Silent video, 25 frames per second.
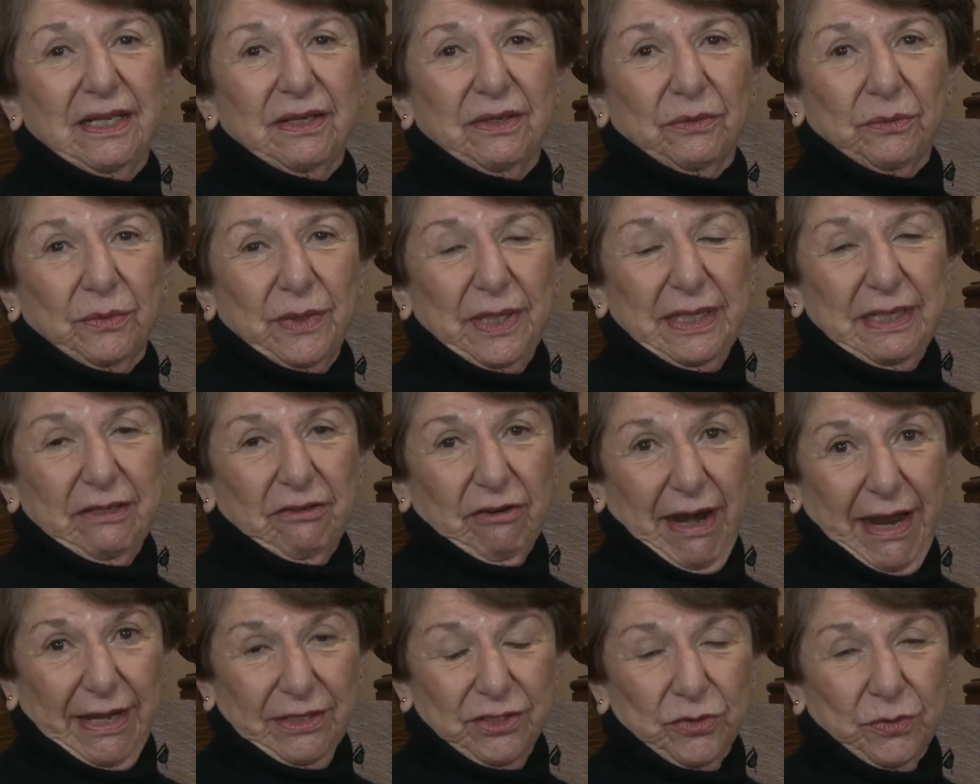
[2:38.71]
We
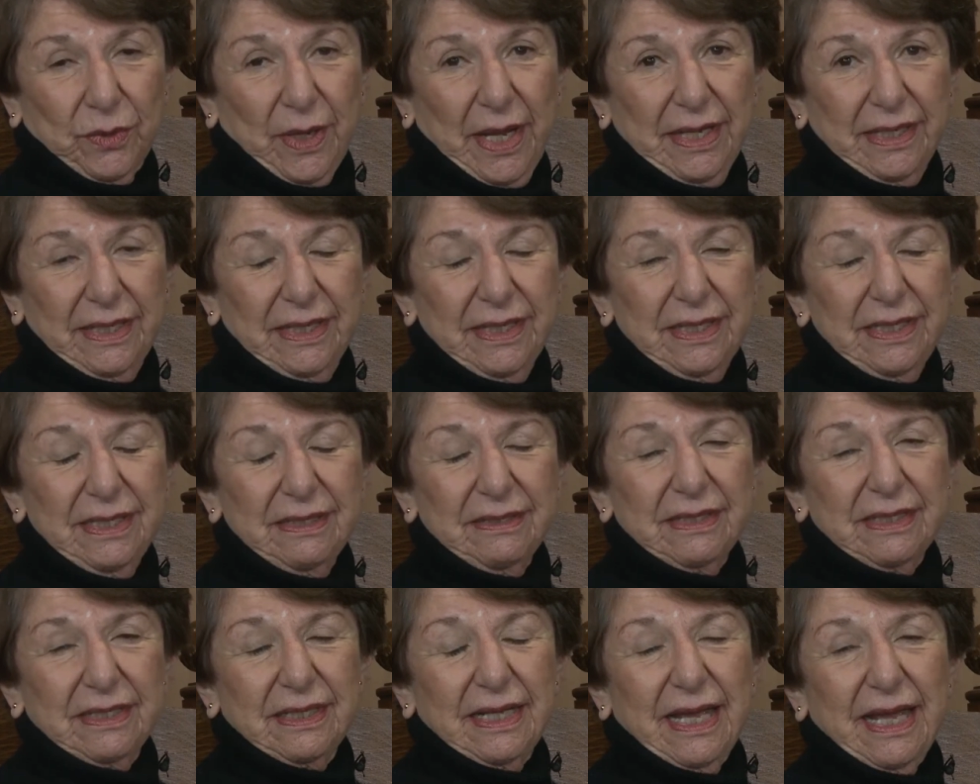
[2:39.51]

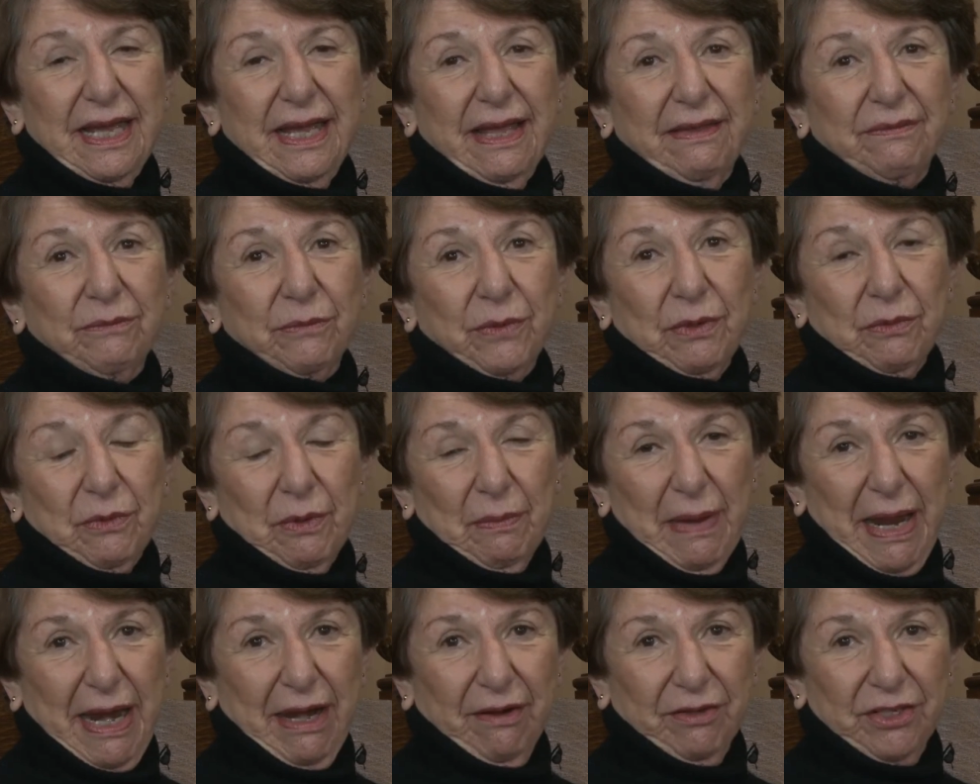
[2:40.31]
graduated and we were
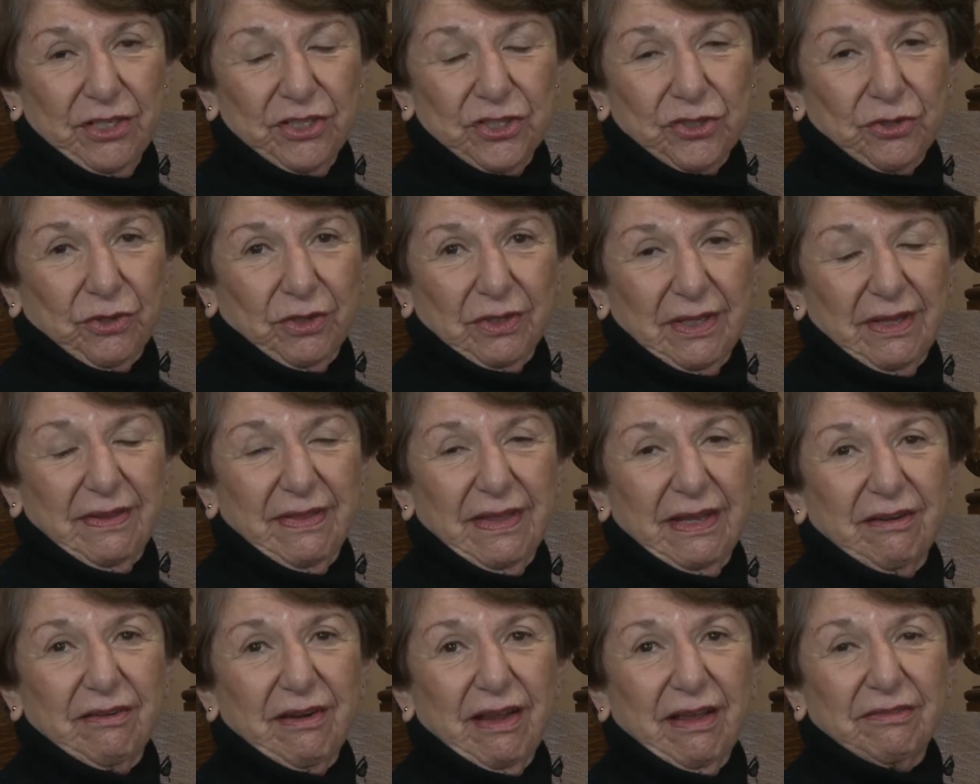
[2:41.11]
married shortly
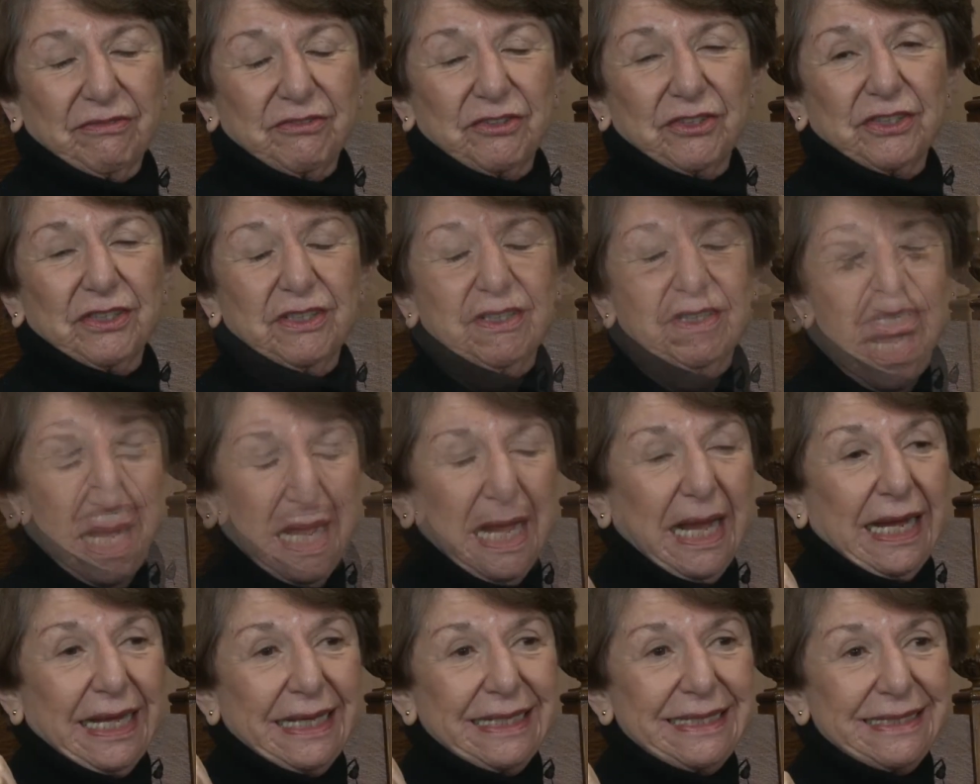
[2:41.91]
thereafter.
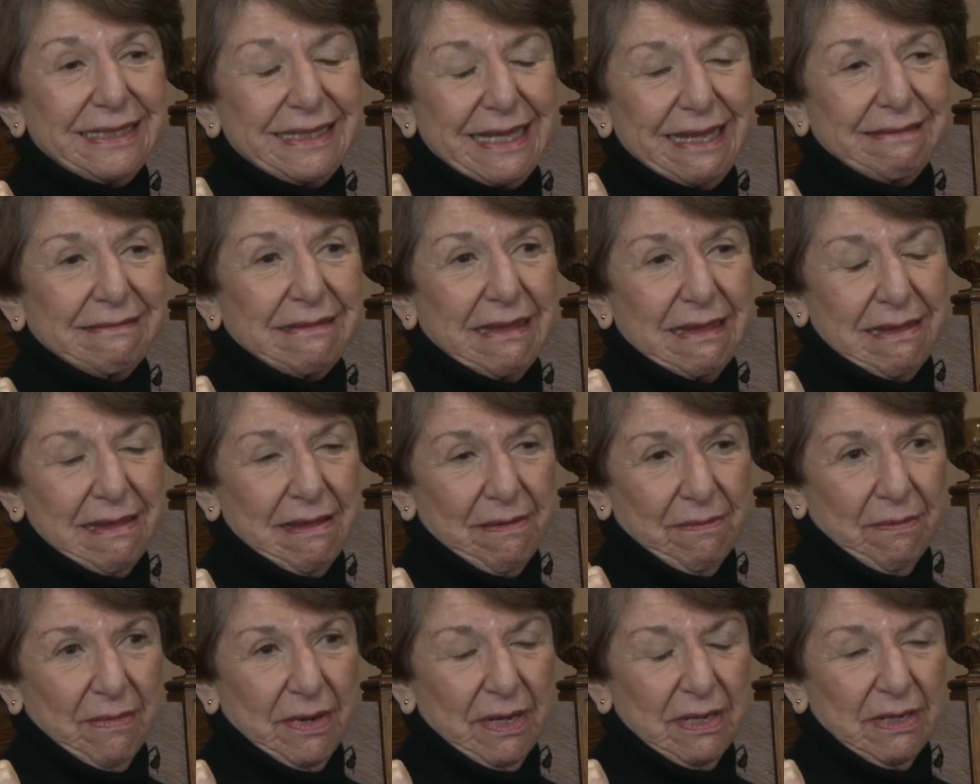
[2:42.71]
I said to
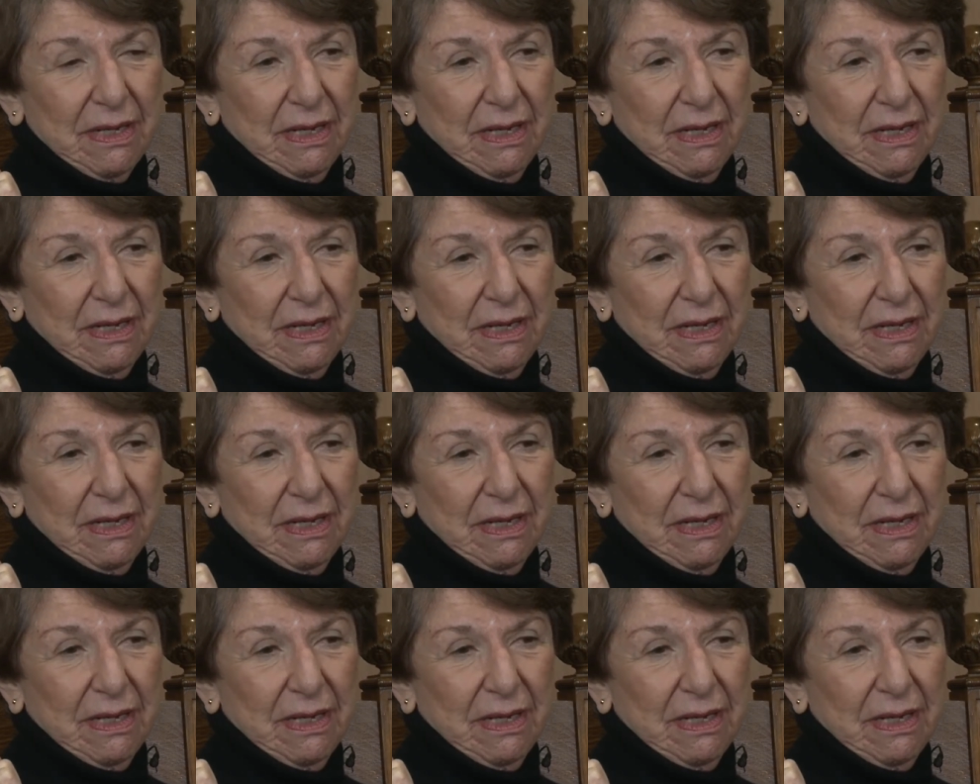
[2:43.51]
him,